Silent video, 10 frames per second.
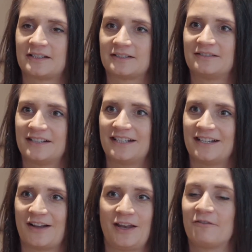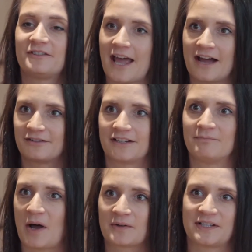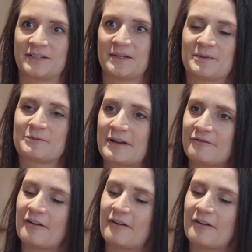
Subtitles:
And I loved that, and marketing to them was really